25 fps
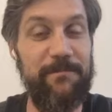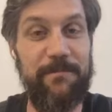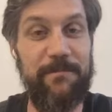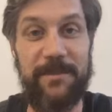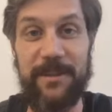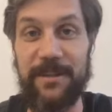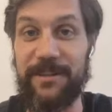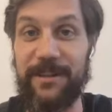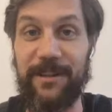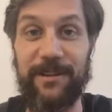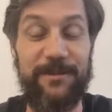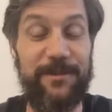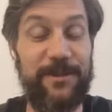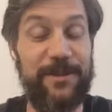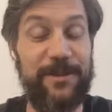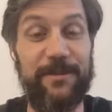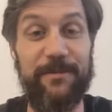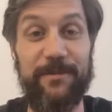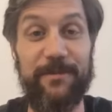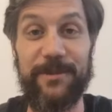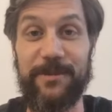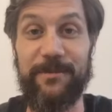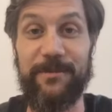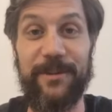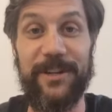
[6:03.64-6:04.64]
The
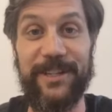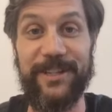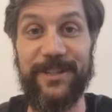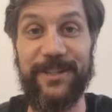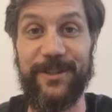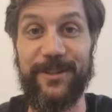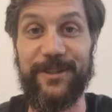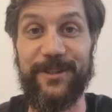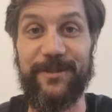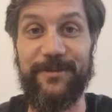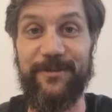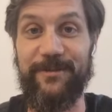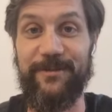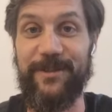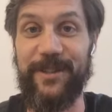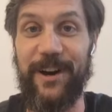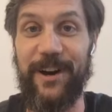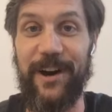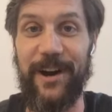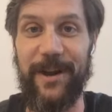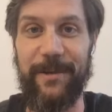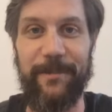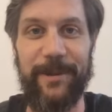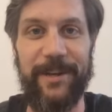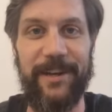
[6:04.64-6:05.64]
solution was really just
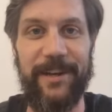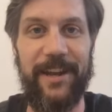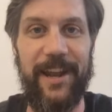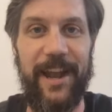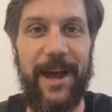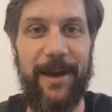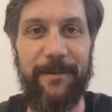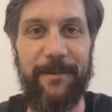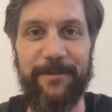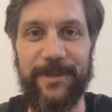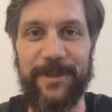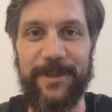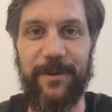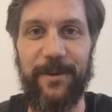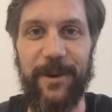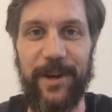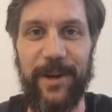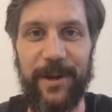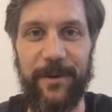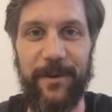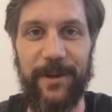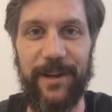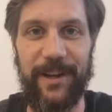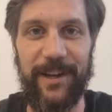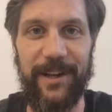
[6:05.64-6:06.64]
time. It happens
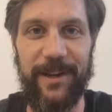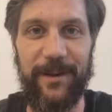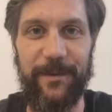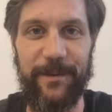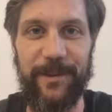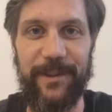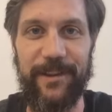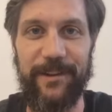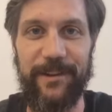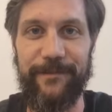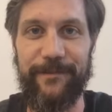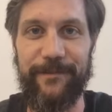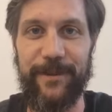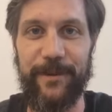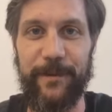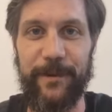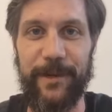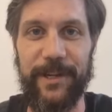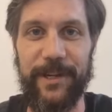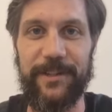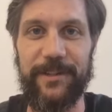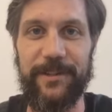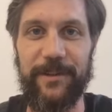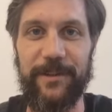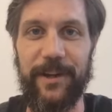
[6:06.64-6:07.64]
quite quickly. Within a few
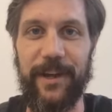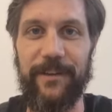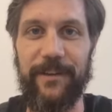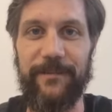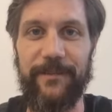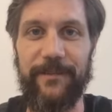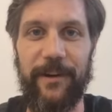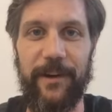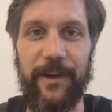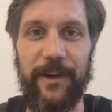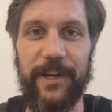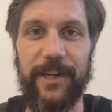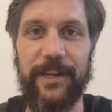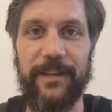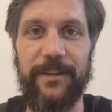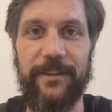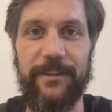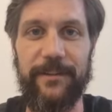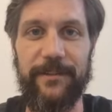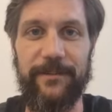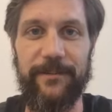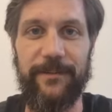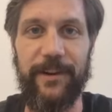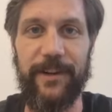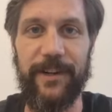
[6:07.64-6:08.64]
weeks, you get very,
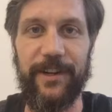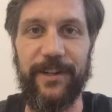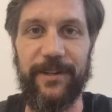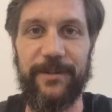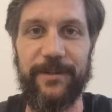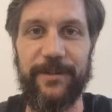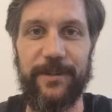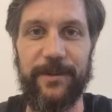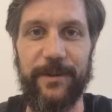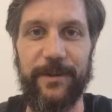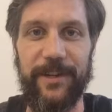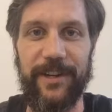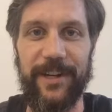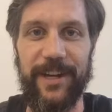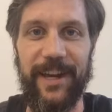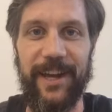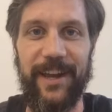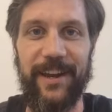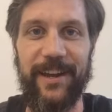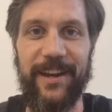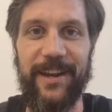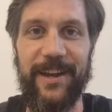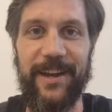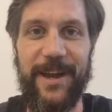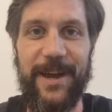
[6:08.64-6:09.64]
very used to it
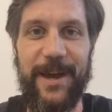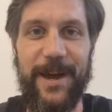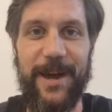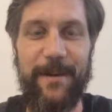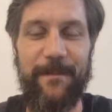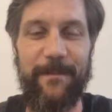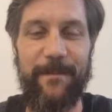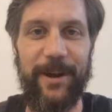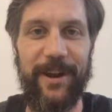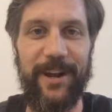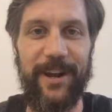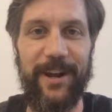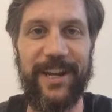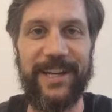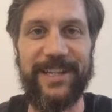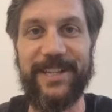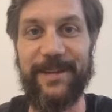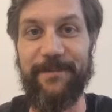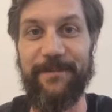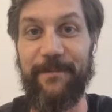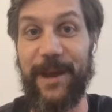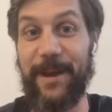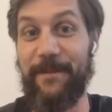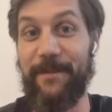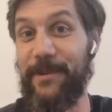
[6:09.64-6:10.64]
again. But I guess
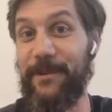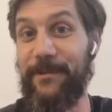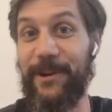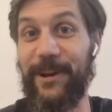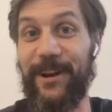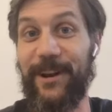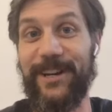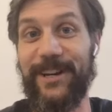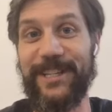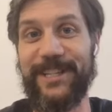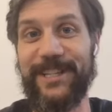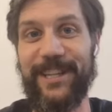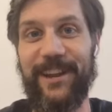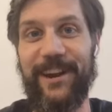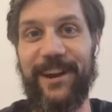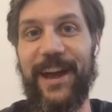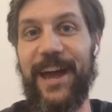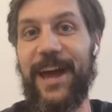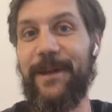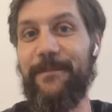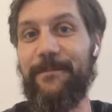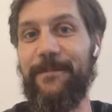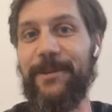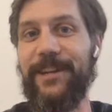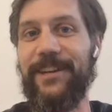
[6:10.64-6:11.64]
it made me realize that I
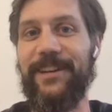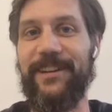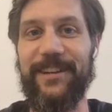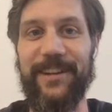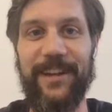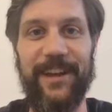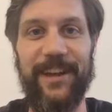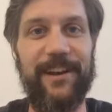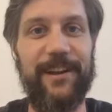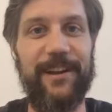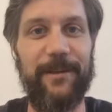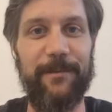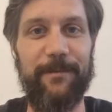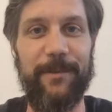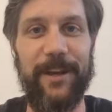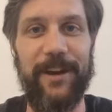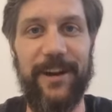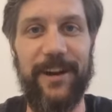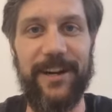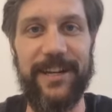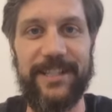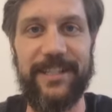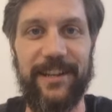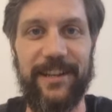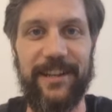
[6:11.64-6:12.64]
had been a little bit
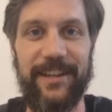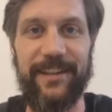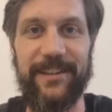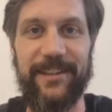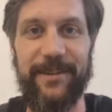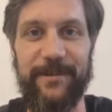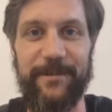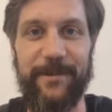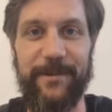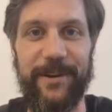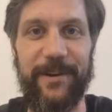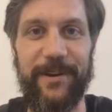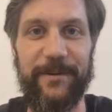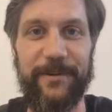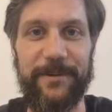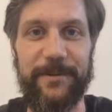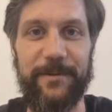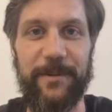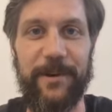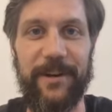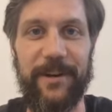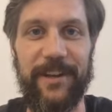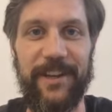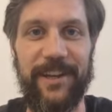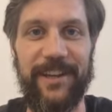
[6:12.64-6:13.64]
isolated when I was
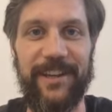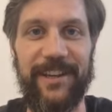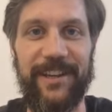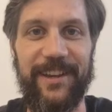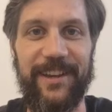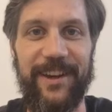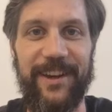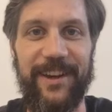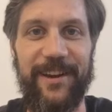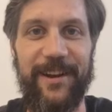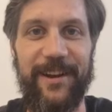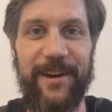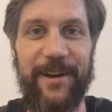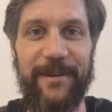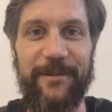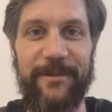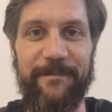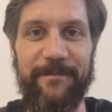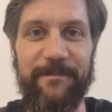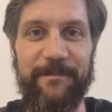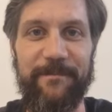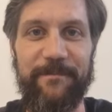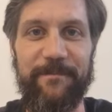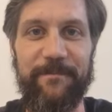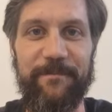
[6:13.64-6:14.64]
working at home.